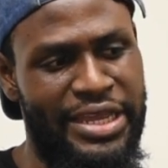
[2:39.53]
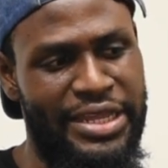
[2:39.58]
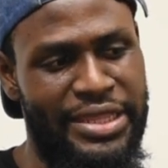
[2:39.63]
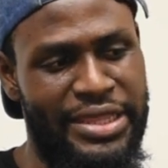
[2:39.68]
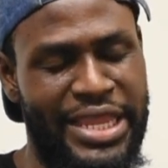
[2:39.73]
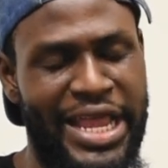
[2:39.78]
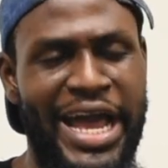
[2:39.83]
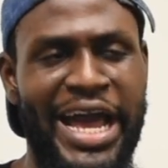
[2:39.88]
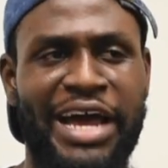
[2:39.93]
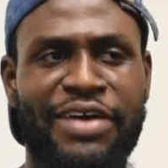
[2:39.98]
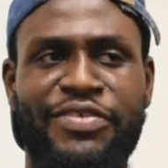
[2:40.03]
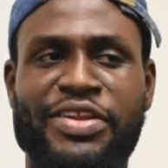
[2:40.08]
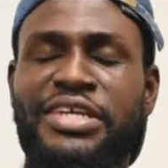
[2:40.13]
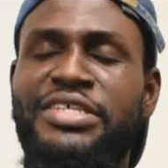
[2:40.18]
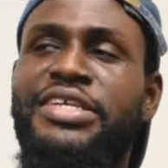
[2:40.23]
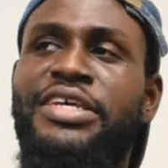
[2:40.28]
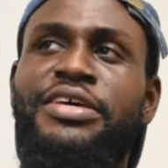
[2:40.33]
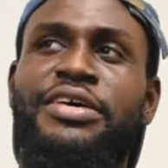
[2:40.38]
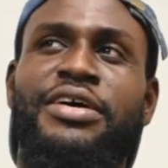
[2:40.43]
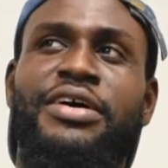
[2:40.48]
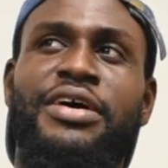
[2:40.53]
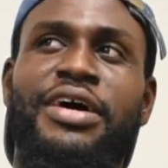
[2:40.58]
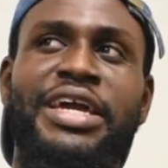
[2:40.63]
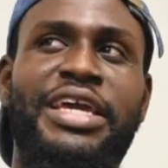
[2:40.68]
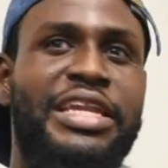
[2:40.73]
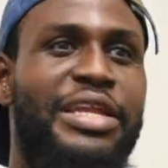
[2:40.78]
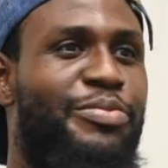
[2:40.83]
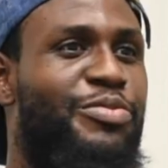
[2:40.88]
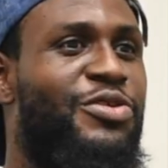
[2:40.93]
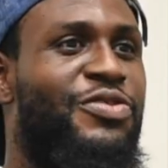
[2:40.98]
laugh and I say, I
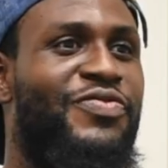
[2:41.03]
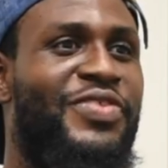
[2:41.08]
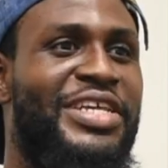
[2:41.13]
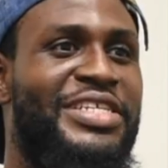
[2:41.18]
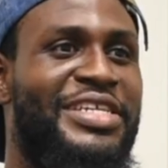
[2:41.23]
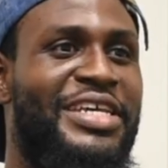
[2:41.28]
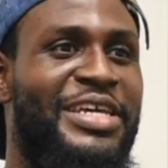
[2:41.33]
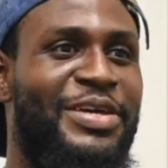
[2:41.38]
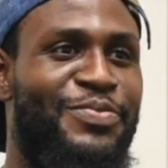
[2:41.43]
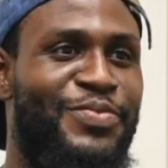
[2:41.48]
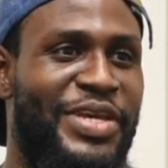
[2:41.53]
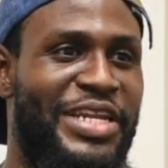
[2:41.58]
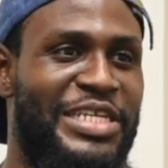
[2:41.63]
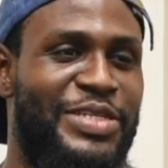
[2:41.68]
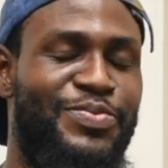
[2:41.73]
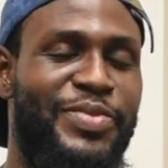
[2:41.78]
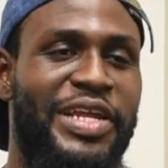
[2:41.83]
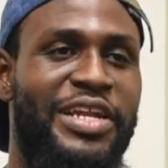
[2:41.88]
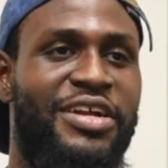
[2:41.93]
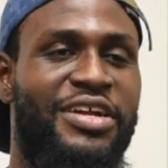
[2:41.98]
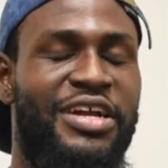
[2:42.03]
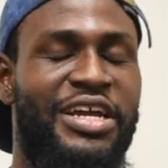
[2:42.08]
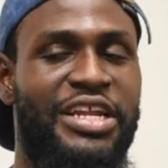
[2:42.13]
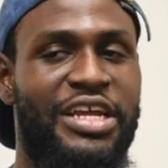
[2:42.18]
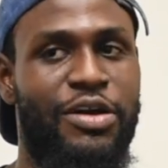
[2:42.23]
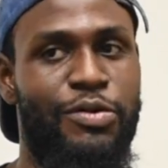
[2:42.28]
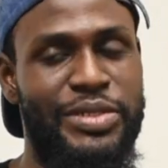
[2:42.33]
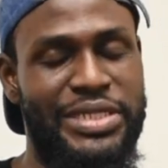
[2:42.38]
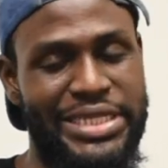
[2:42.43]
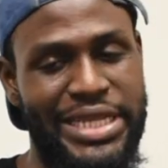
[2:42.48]
can improve this, I can make this better. And I
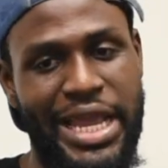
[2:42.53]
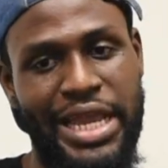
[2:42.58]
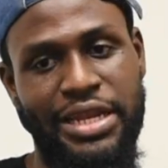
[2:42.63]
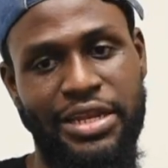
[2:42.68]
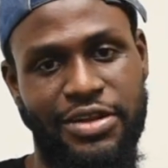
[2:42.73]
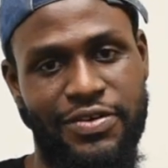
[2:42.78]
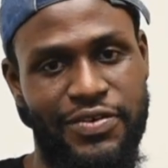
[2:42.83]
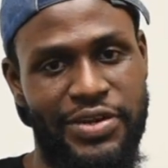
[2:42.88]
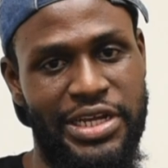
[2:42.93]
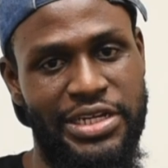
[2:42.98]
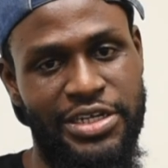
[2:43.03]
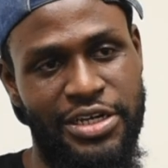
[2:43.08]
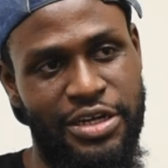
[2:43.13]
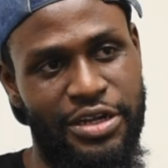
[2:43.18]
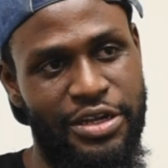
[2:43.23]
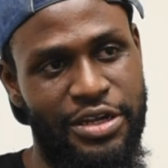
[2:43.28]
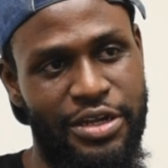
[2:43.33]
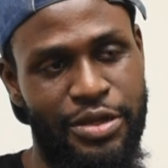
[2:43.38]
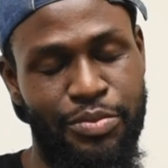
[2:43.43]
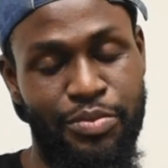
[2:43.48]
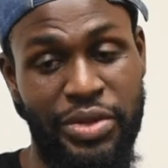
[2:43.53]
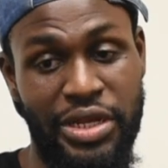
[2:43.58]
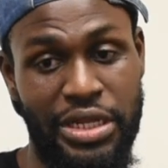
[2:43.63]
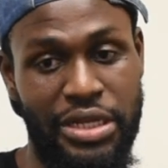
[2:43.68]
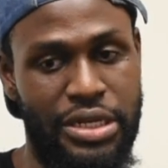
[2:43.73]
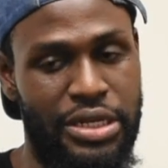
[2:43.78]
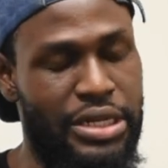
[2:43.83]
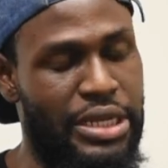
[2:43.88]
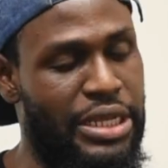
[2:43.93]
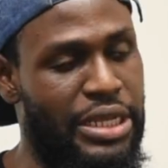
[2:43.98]
always tie the creator,
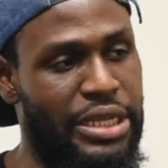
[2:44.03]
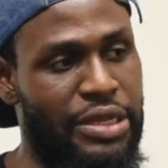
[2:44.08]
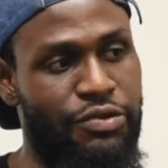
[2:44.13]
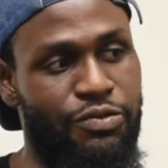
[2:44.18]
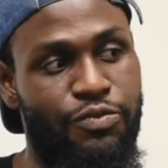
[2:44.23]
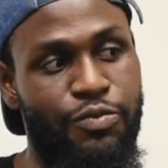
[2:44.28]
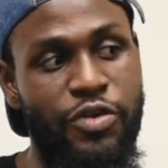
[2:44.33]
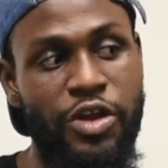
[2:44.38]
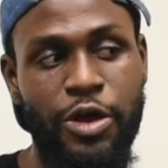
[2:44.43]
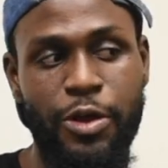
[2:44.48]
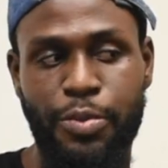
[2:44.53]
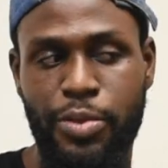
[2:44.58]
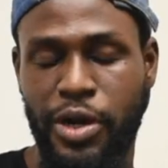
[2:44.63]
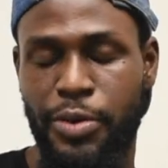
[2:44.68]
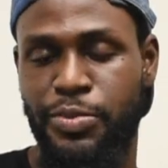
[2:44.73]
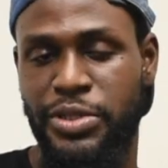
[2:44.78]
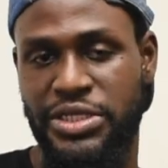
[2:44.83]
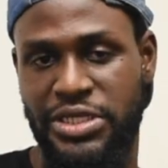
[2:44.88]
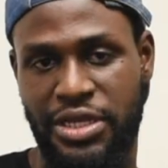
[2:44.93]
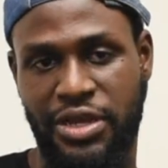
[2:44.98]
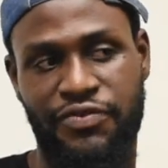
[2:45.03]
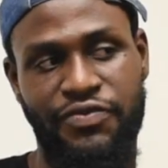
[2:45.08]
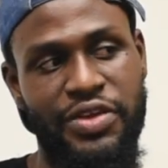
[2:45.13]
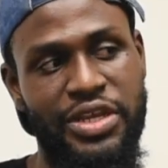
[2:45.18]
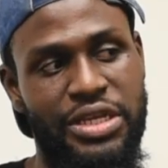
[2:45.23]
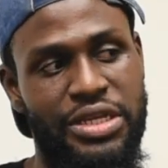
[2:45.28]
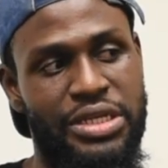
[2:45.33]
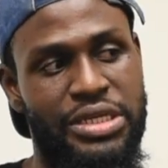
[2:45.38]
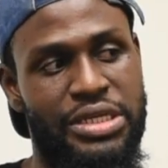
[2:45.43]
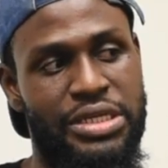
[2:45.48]
but the real purpose of
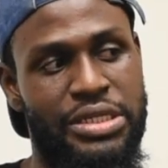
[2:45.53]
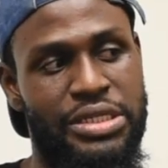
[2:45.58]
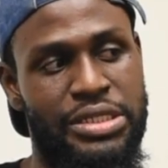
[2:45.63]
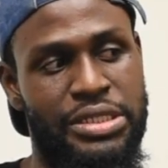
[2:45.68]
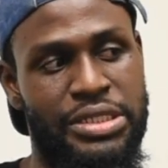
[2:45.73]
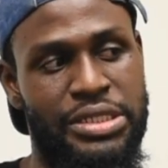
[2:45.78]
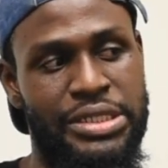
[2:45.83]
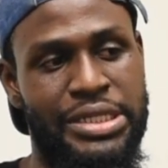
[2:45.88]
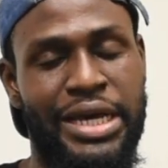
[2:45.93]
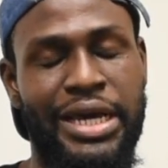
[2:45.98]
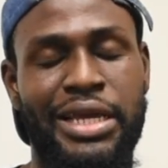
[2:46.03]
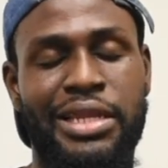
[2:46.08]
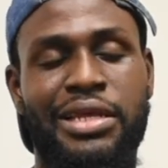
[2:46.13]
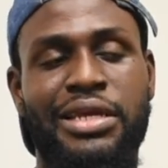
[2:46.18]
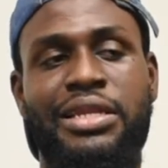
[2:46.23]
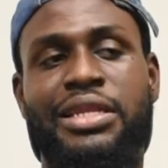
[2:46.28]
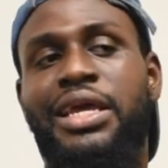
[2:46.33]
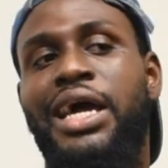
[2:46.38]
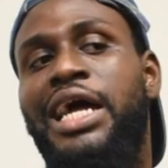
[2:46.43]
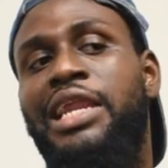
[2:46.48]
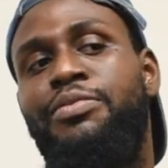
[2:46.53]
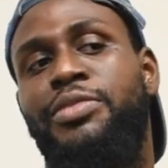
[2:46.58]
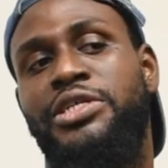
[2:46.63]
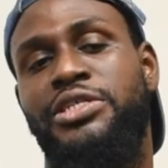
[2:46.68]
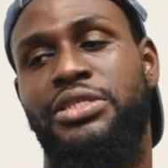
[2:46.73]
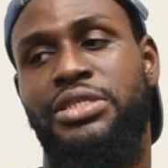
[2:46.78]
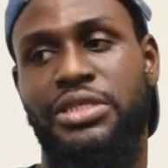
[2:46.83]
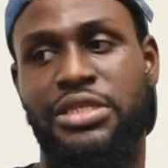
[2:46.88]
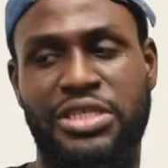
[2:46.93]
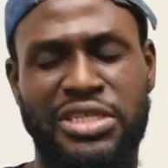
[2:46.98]
it is to highlight the
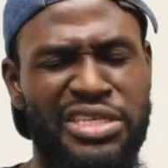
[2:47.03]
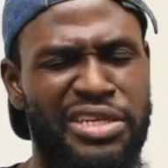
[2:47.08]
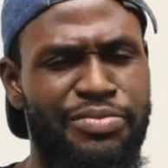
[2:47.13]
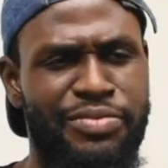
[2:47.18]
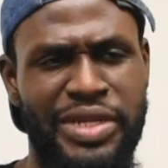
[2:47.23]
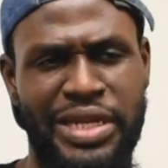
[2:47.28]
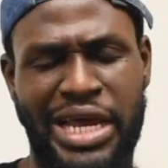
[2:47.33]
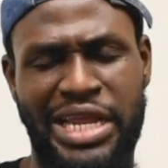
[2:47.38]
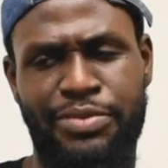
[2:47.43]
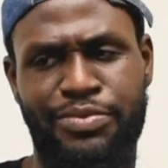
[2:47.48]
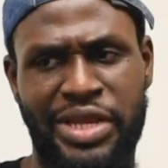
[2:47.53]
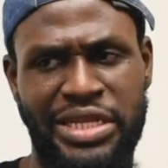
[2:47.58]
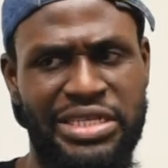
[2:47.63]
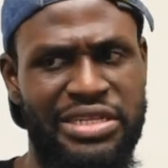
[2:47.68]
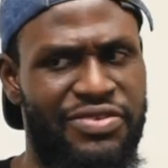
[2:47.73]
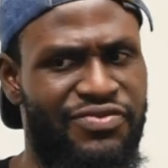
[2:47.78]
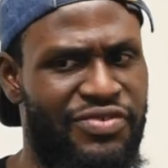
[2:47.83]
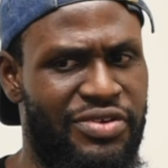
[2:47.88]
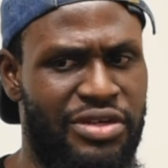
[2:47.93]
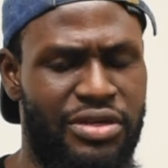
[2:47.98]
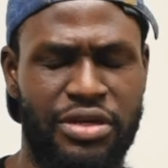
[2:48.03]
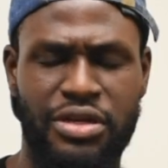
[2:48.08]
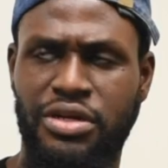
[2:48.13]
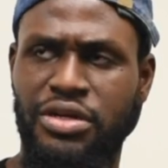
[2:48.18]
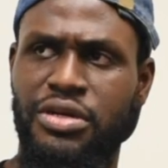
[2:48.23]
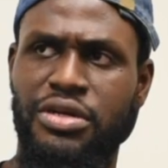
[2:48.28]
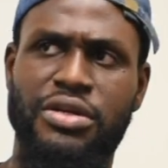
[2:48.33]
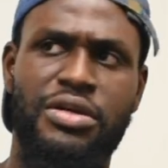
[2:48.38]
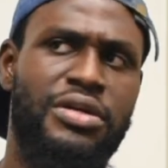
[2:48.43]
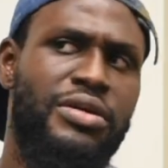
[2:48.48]
animation skills, because I've been animating for
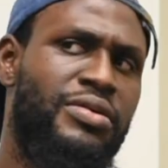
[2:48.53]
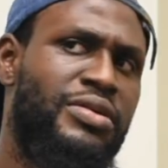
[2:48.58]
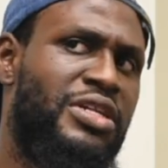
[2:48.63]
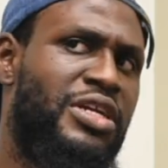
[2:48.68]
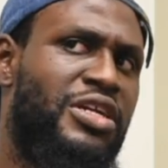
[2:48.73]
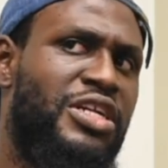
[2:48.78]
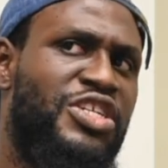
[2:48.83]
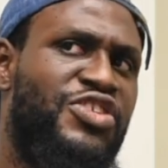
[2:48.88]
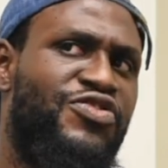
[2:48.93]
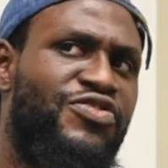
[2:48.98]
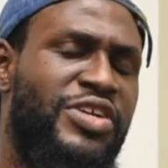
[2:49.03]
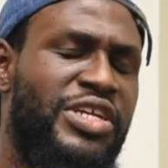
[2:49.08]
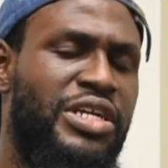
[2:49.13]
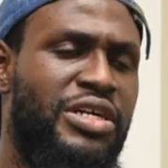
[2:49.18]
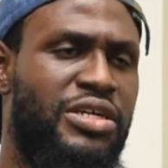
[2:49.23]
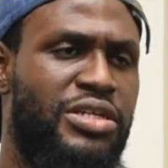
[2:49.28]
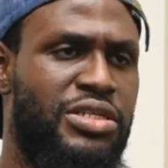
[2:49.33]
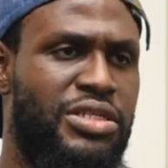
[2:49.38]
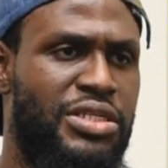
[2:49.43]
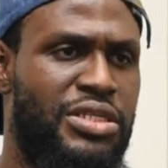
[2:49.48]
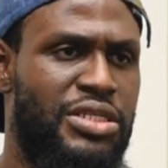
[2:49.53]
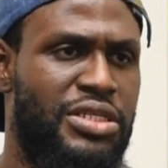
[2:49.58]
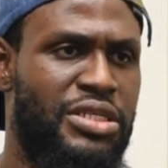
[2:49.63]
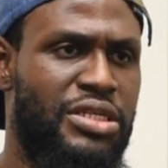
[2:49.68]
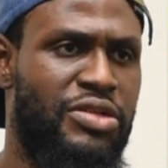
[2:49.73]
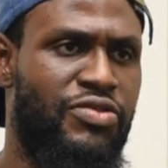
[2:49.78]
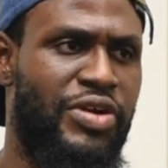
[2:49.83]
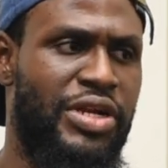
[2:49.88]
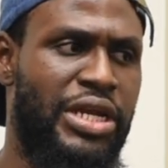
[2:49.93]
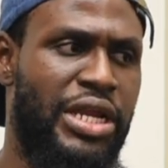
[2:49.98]
nearly 3 years
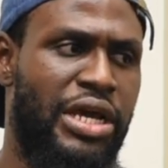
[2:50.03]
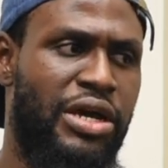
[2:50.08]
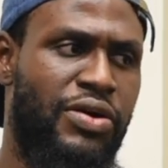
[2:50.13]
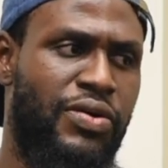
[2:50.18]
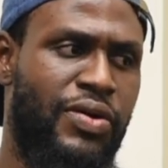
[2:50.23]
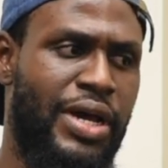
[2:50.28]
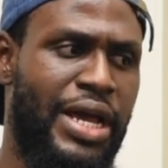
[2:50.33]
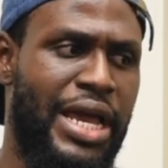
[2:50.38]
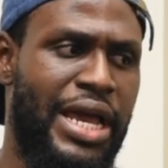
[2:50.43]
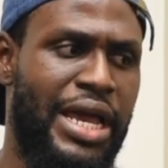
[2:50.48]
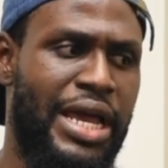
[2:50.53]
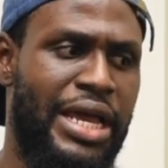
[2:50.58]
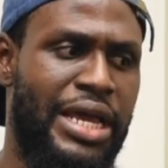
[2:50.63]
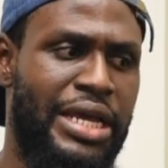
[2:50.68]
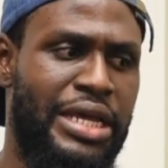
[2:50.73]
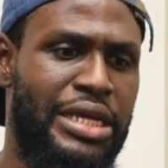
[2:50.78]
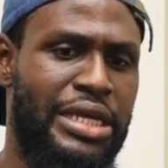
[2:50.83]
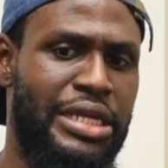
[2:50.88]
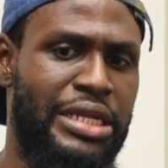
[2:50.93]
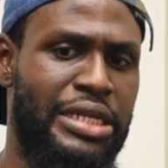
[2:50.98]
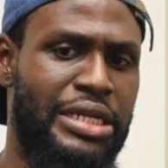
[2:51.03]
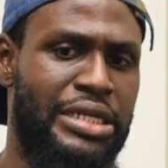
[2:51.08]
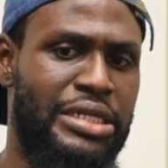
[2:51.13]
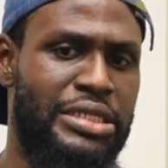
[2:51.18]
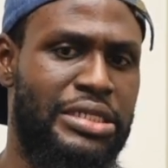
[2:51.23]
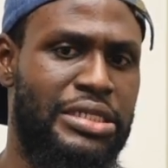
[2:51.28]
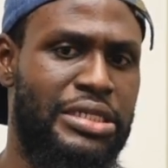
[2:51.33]
right now, and